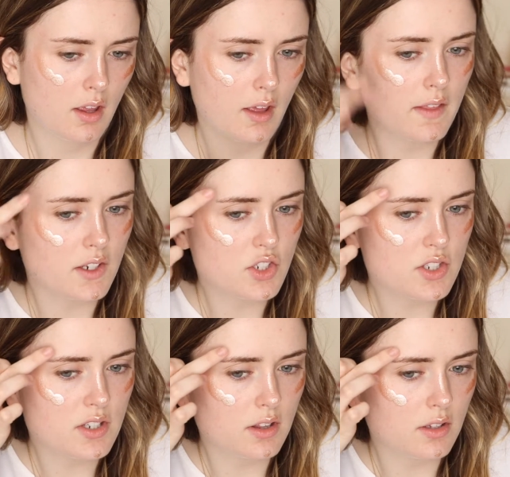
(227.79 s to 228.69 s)
And then
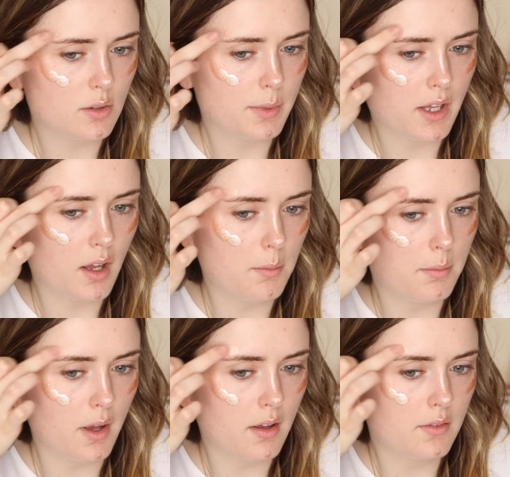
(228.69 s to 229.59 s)
just a little bit
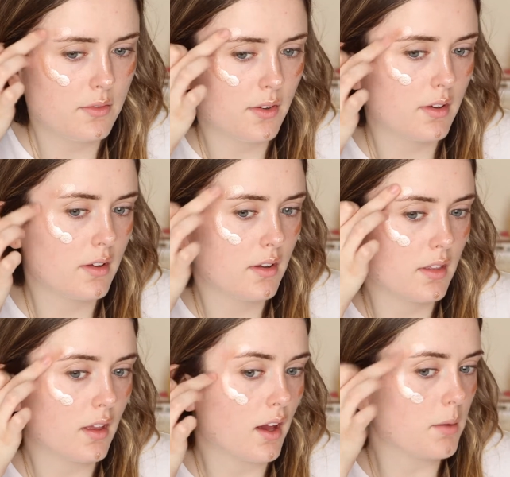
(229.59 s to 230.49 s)
above
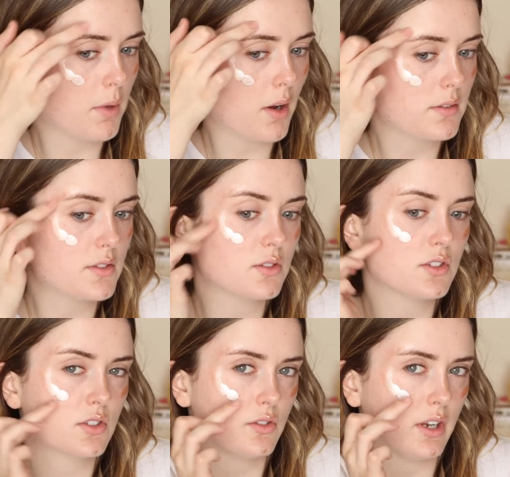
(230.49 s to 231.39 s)
the eyebrow. So you're
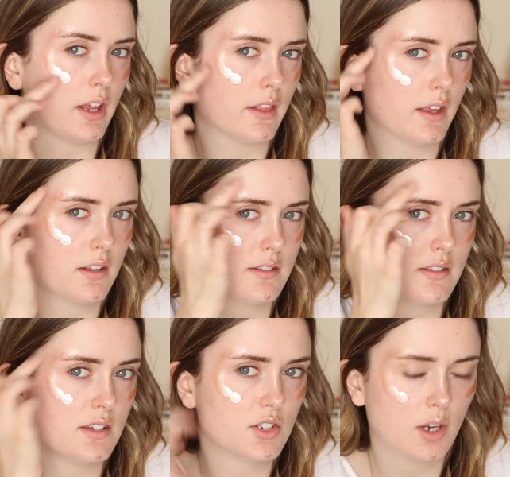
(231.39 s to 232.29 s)
just creating like a
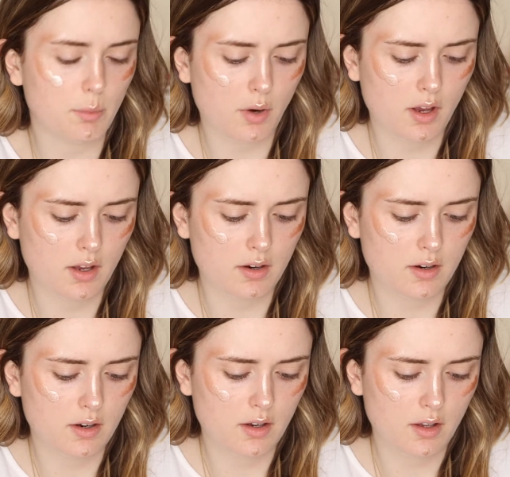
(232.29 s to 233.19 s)
C shape right here.
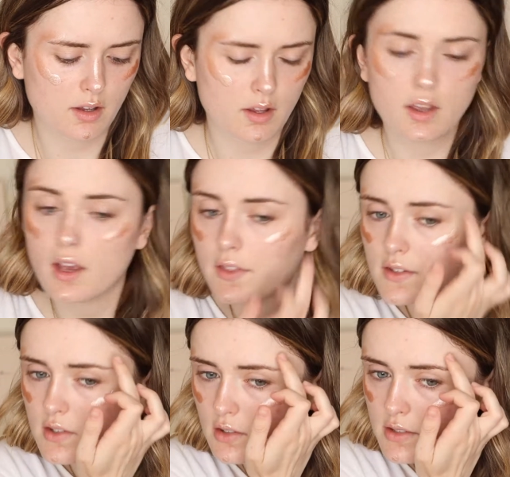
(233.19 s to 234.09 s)
And
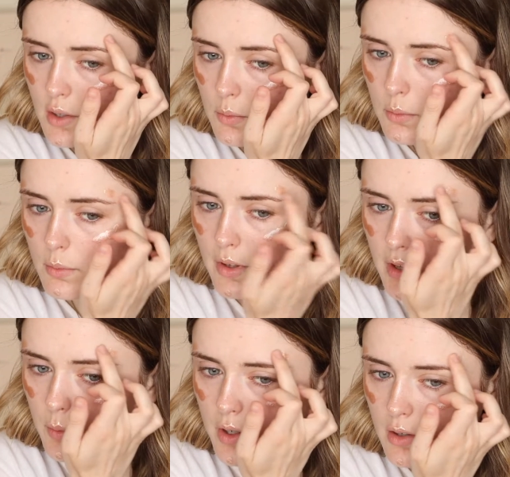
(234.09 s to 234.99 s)
this looks like
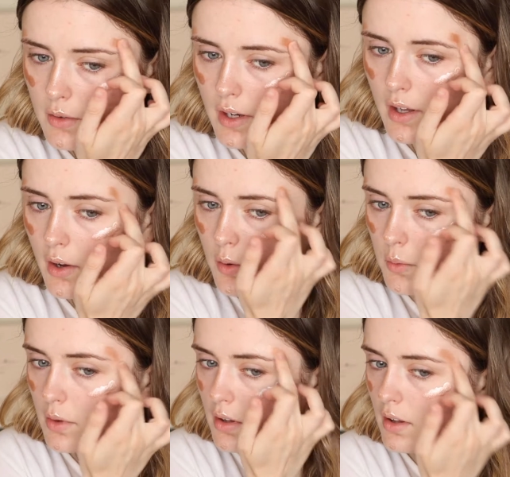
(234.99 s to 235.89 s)
really weird right
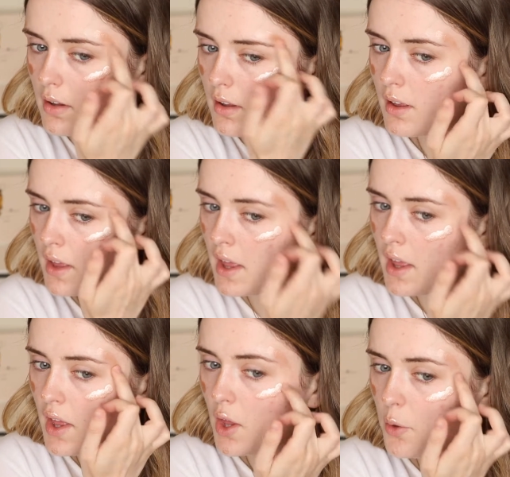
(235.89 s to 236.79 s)
now,
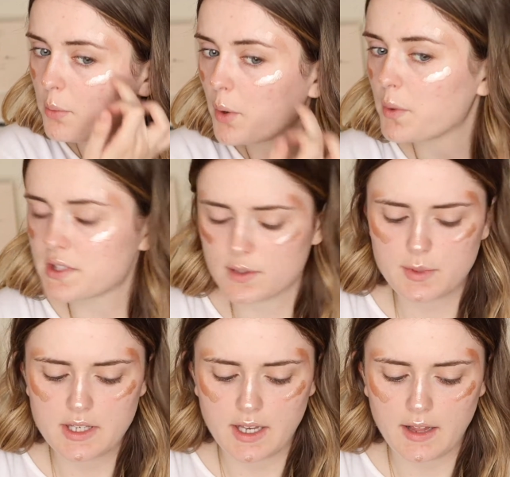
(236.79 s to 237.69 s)
but once
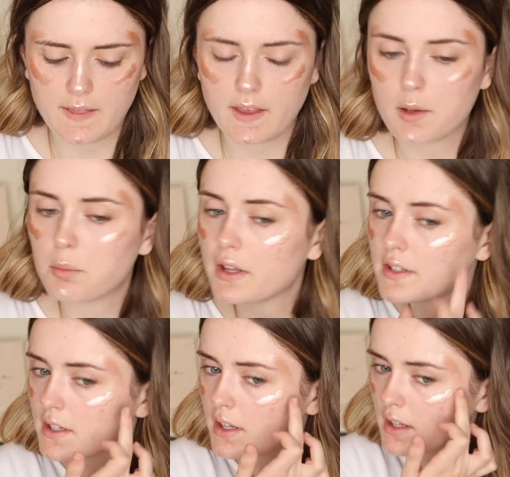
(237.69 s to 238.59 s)
we get it like
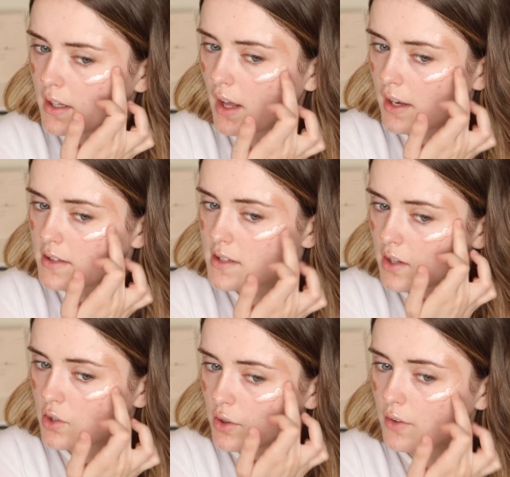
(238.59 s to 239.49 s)
blended in and it's
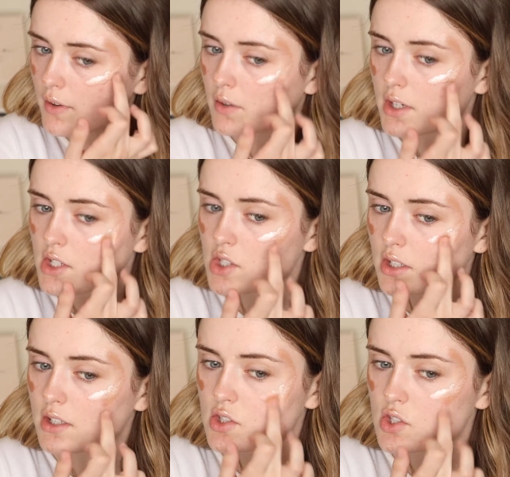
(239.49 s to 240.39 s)
under the
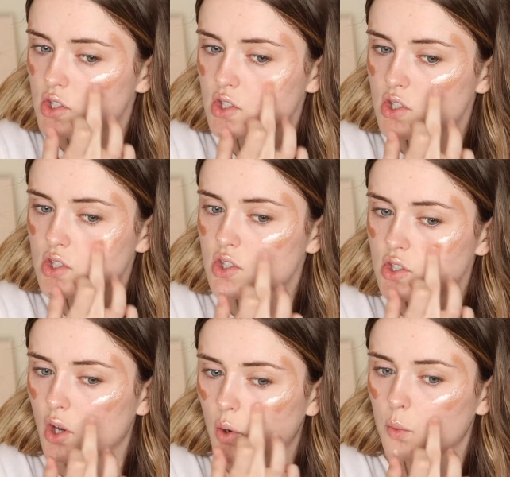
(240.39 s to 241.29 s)
foundation, just
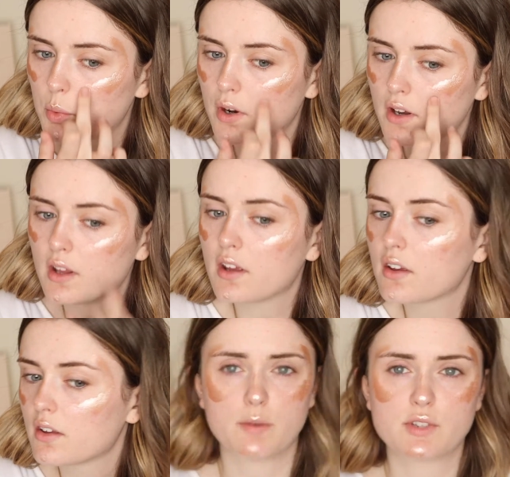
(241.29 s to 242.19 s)
so pretty.
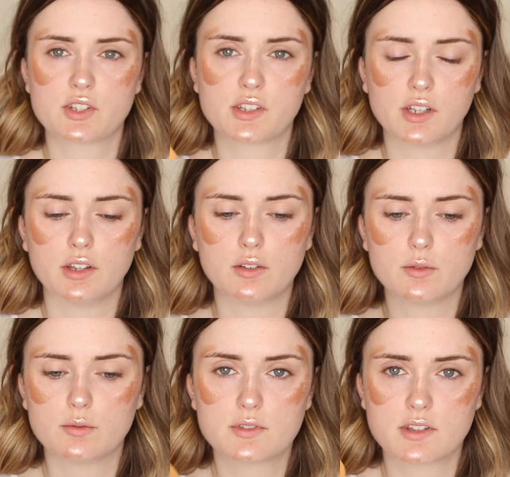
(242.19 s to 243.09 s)
I'm just gonna
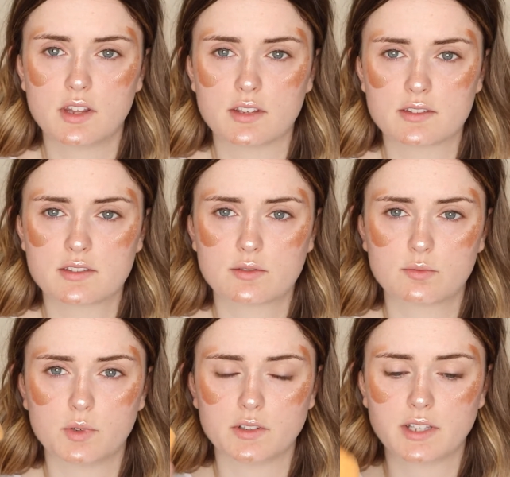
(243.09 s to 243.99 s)
use this
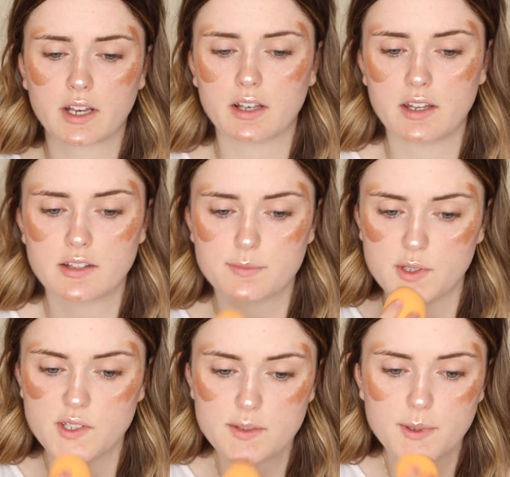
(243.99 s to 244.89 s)
Real Techniques
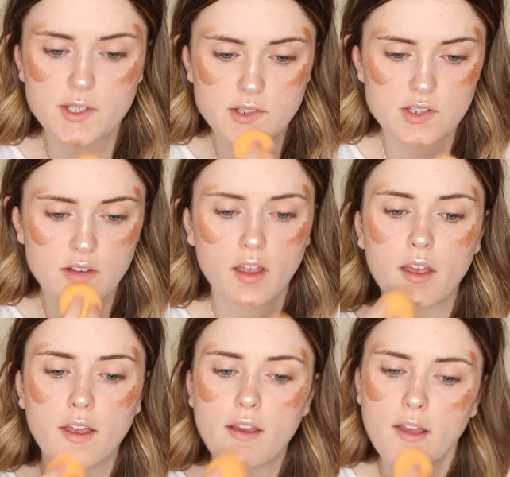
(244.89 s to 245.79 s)
beauty sponge,
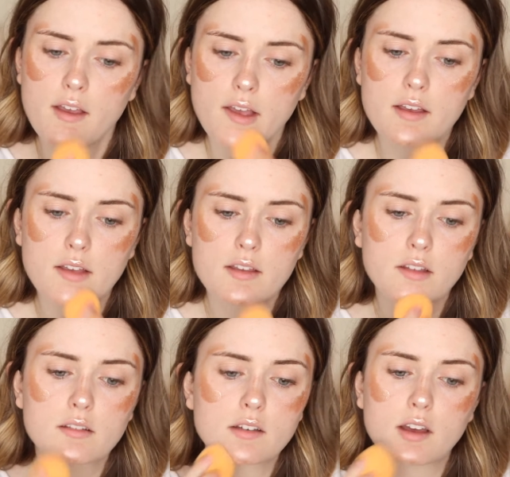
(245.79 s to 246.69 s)

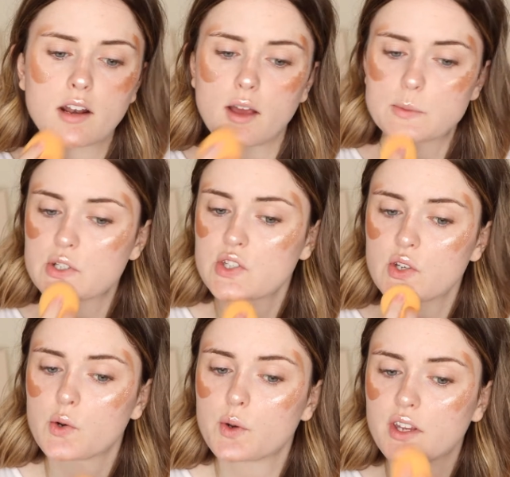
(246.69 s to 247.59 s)
and I'm just
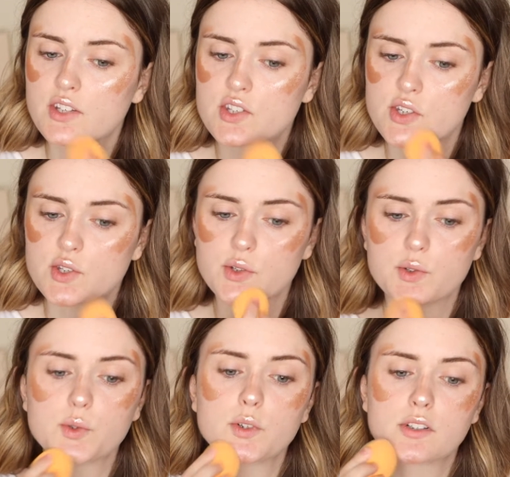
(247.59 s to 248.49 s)
going
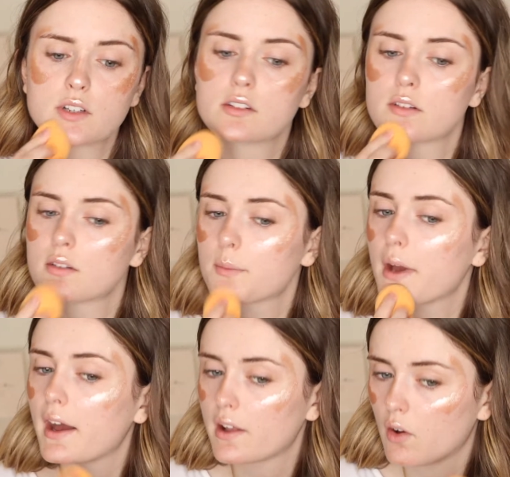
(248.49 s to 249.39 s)
to
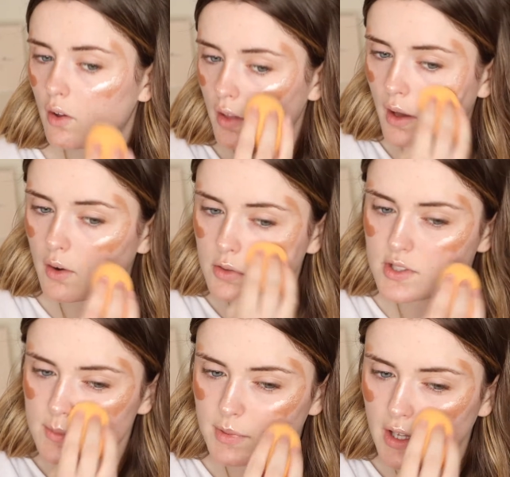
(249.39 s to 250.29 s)
pat it all out,
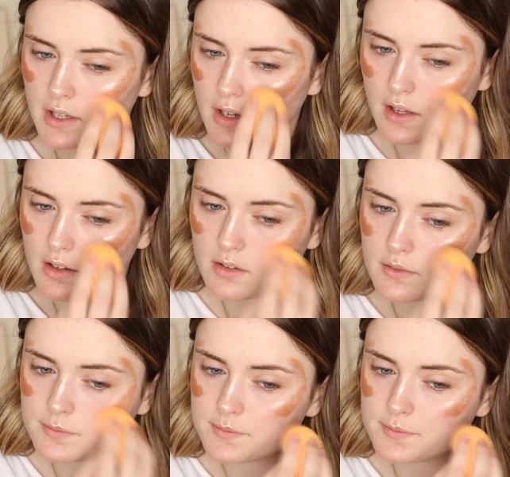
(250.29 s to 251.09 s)
just blend it in.